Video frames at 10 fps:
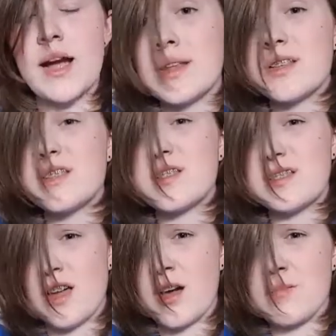Let's just
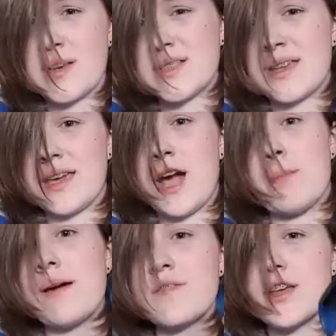start by saying
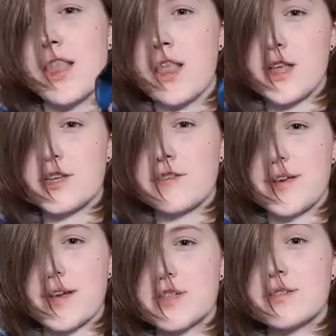I'm having an allergic
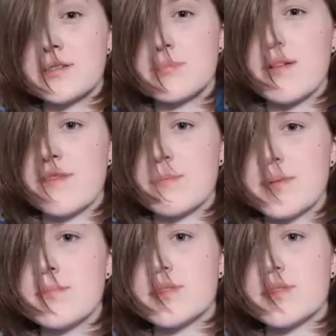reaction to my Fitbit